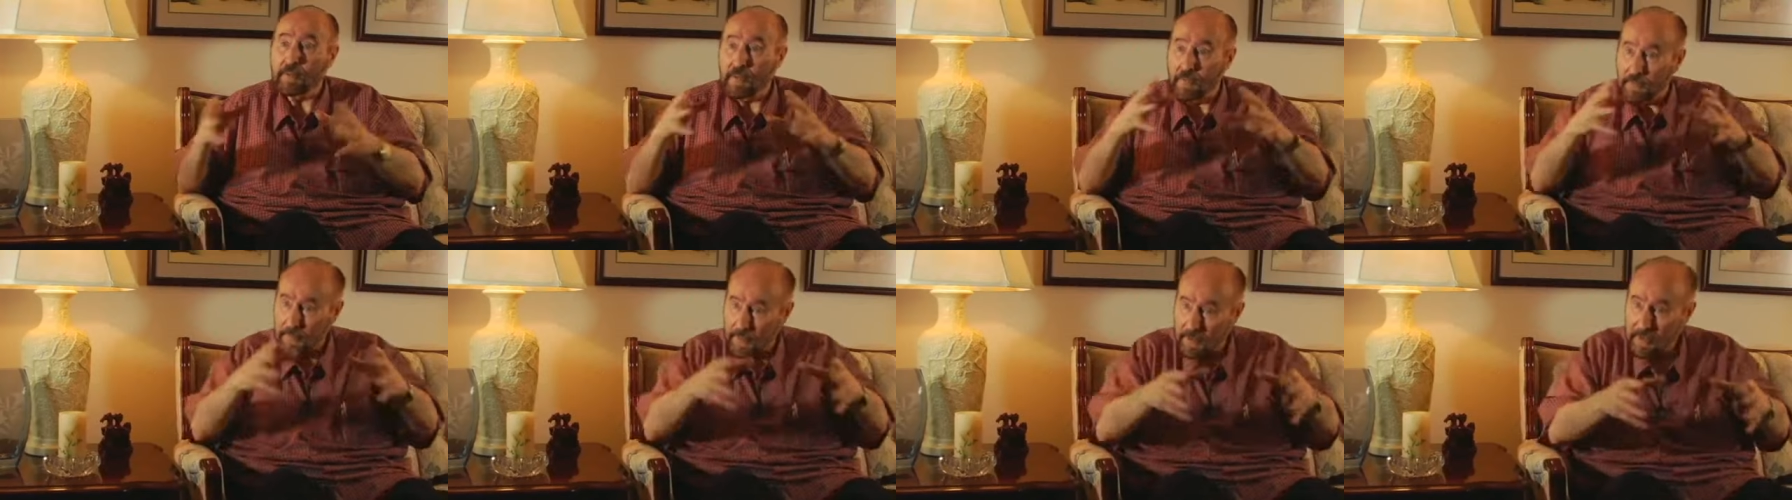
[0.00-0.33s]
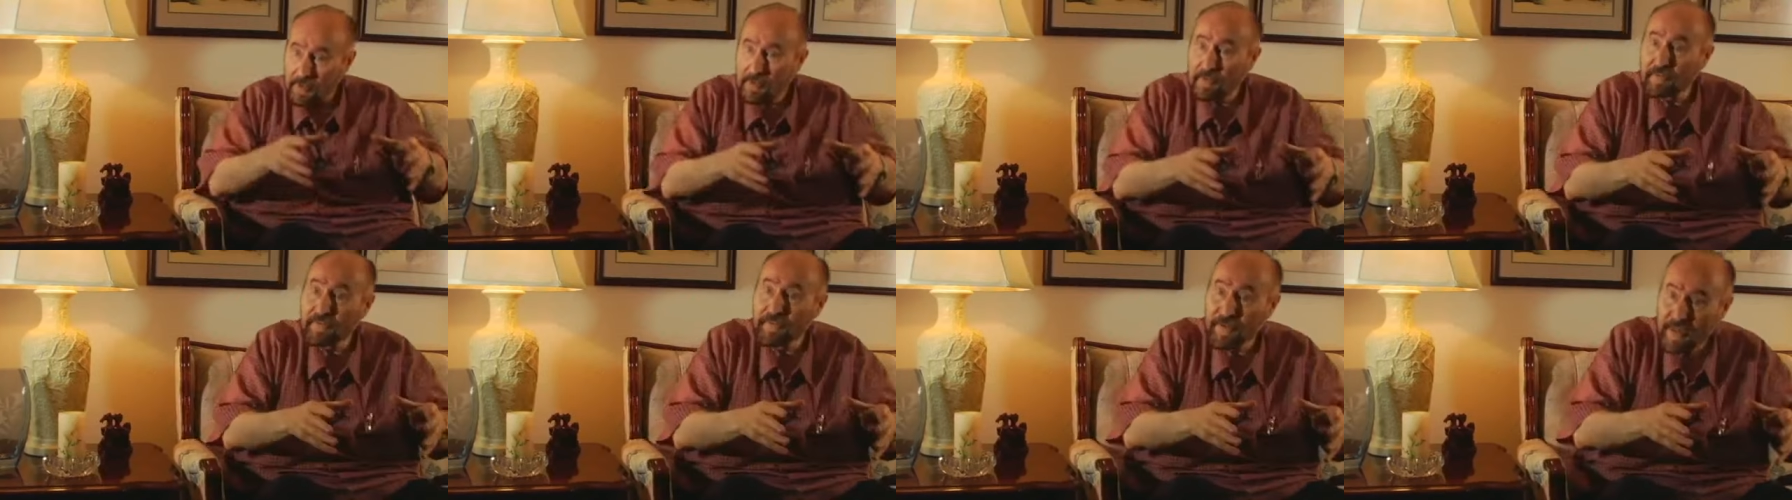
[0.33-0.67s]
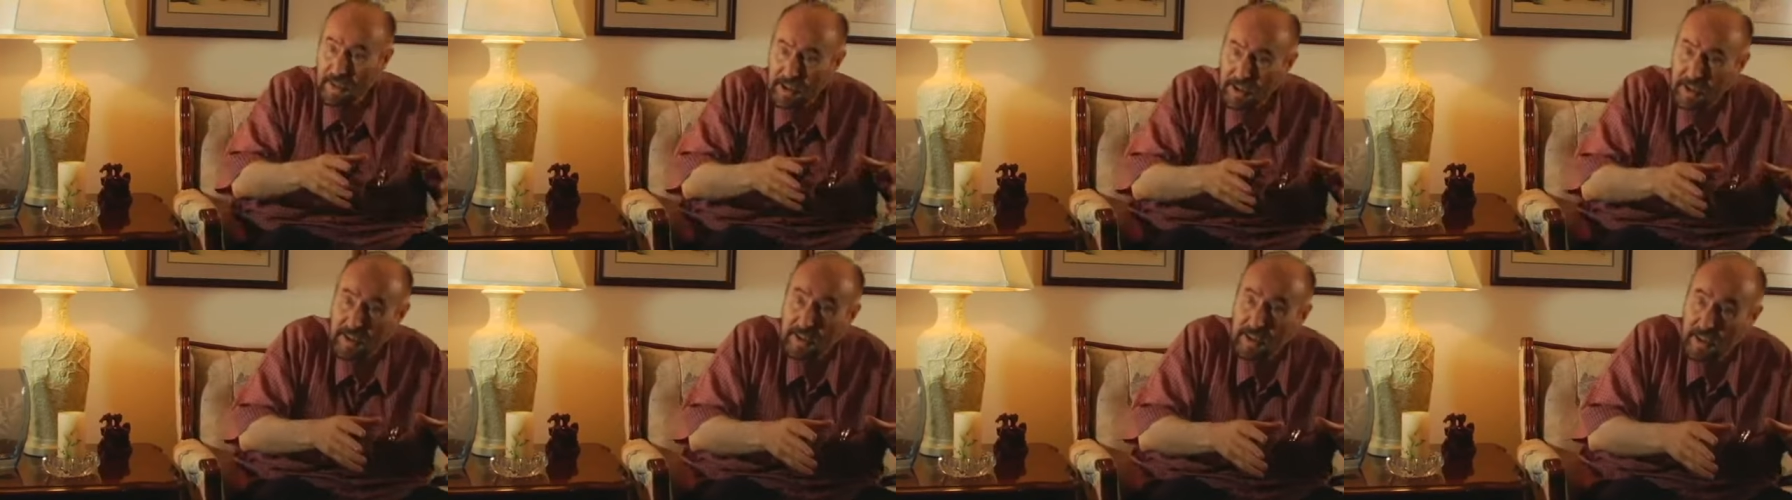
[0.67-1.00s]
But particle
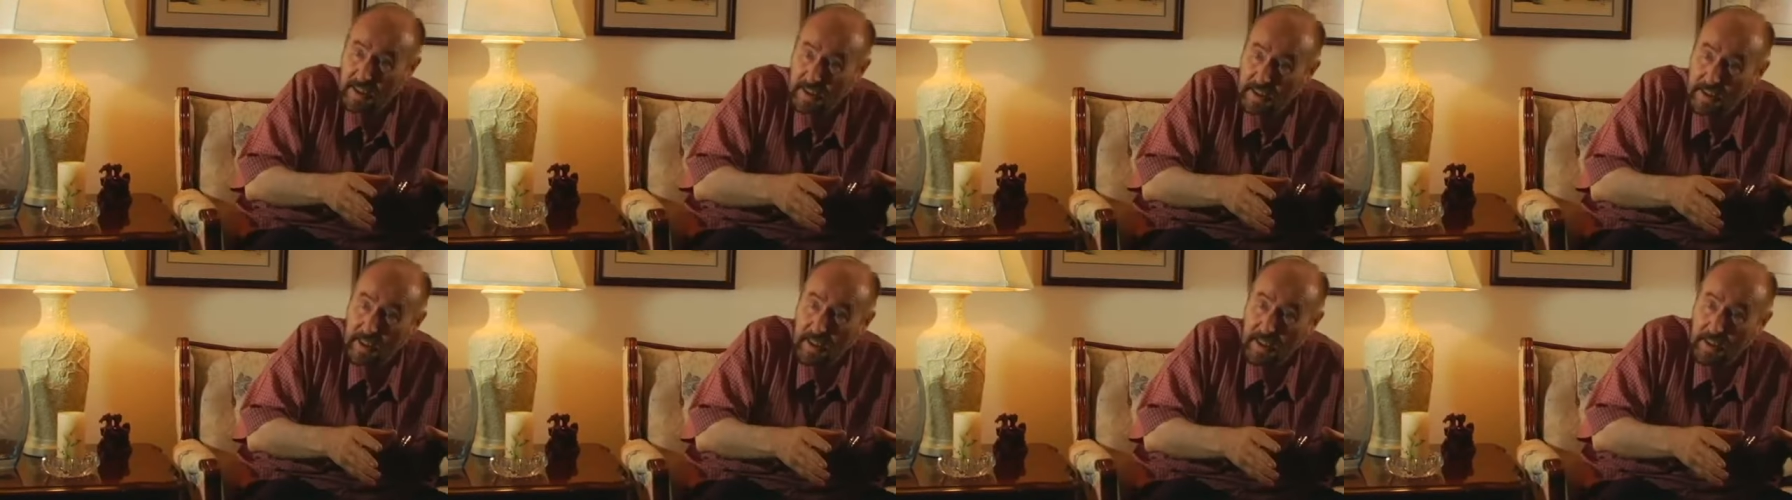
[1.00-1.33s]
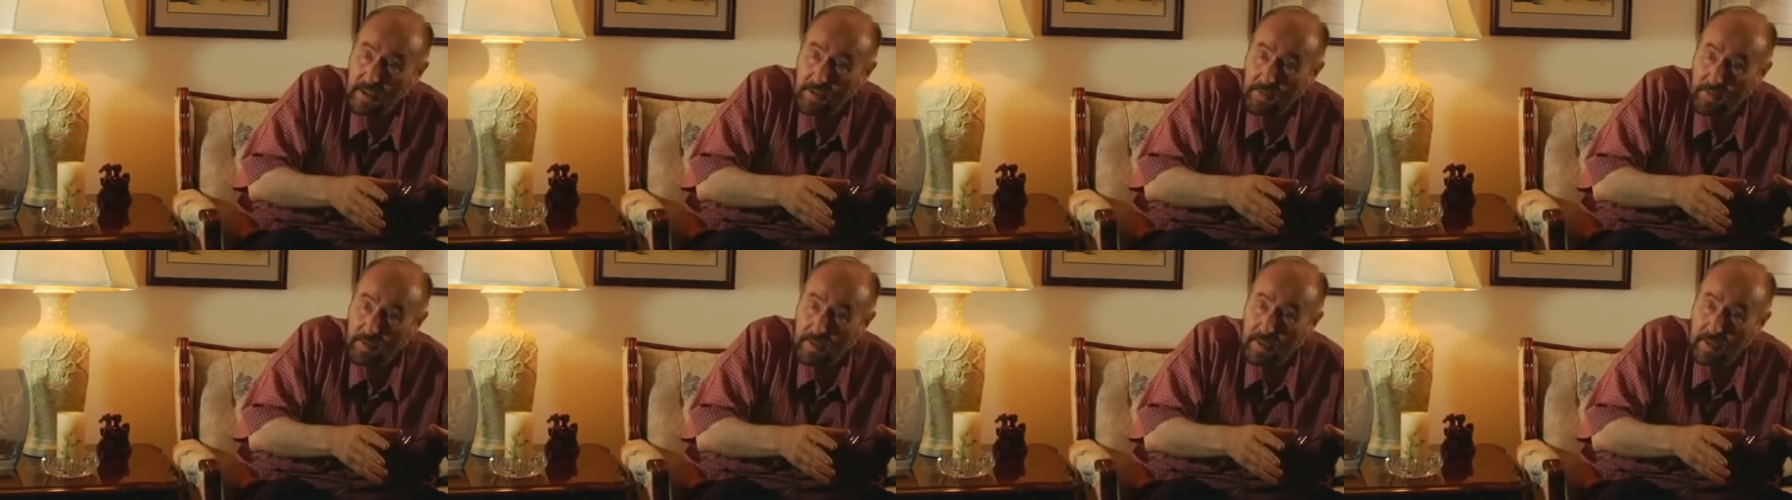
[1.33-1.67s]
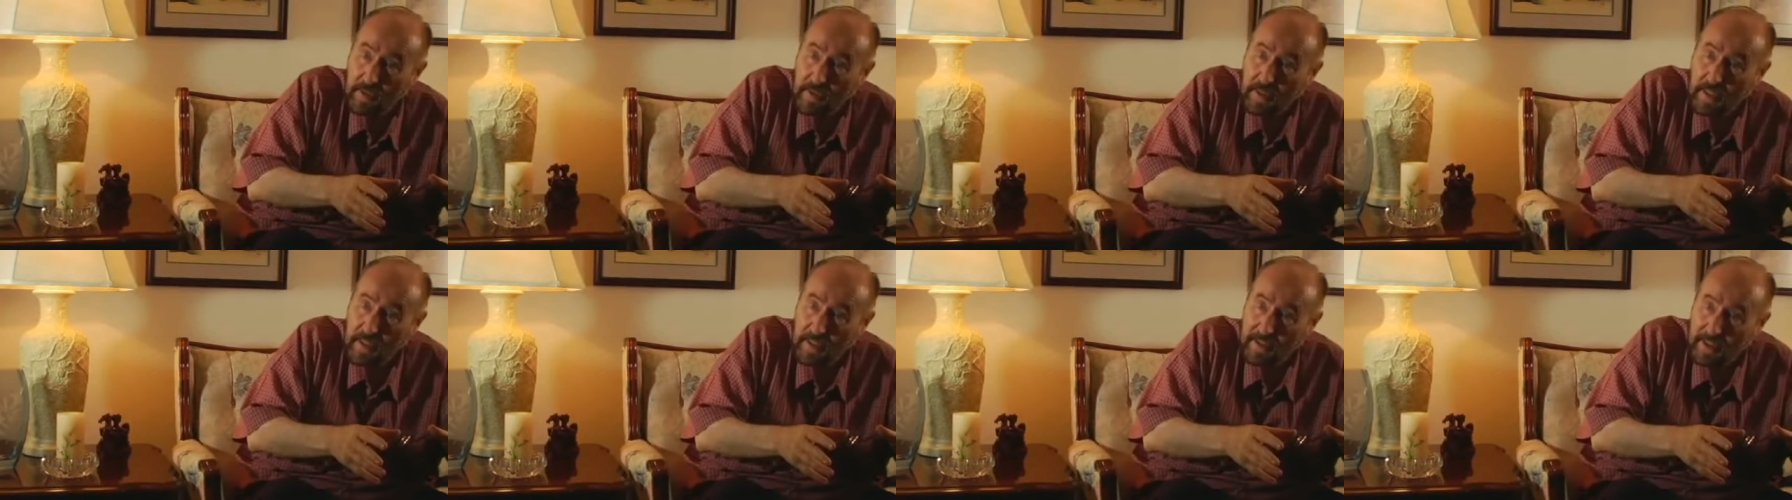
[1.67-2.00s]
physics can tell
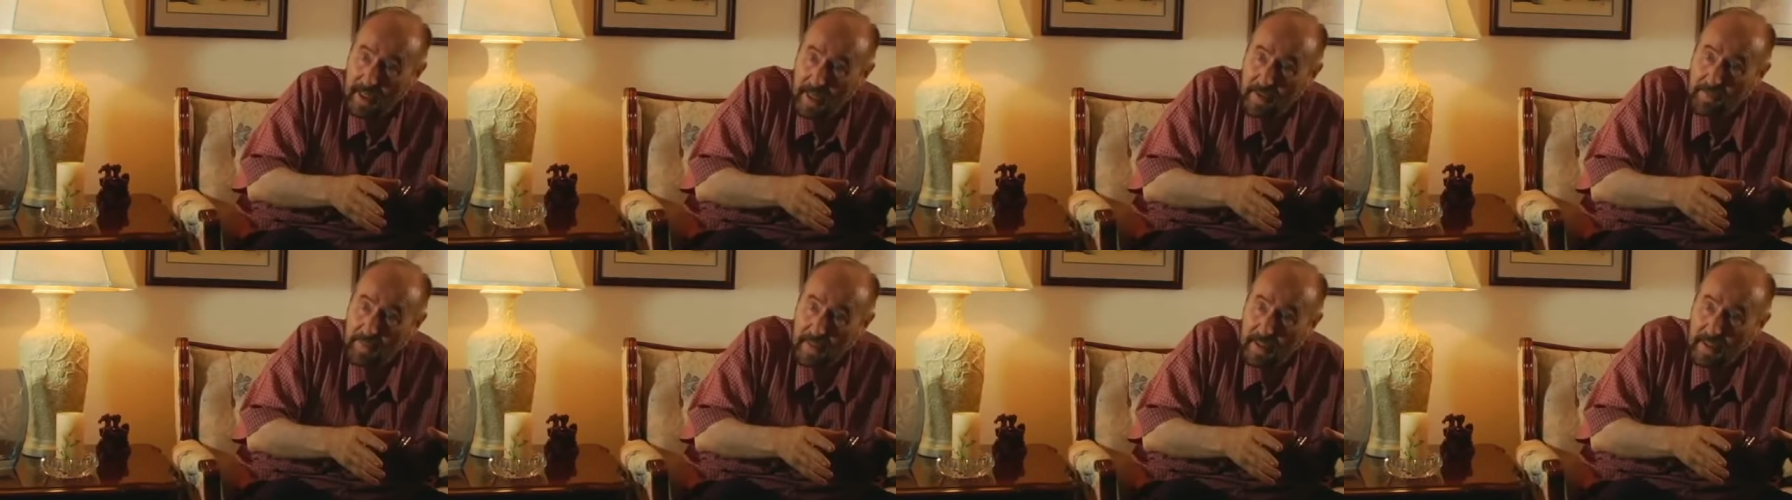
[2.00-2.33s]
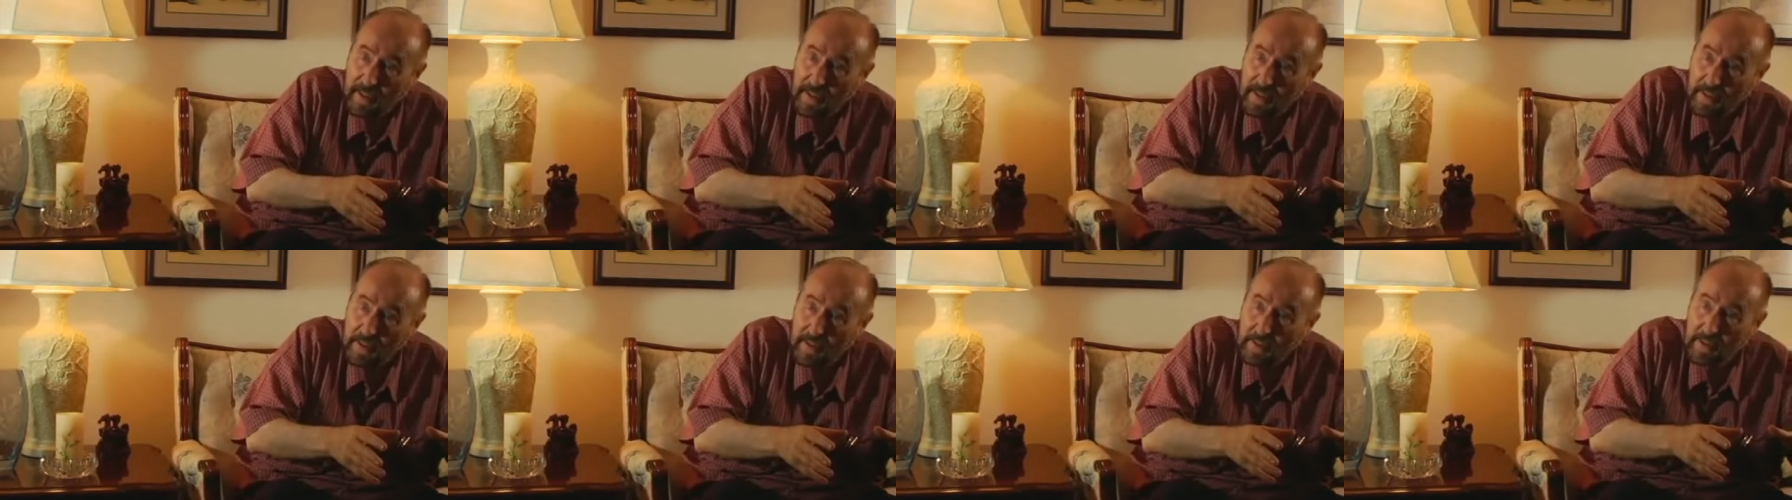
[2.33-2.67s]
you that's happening.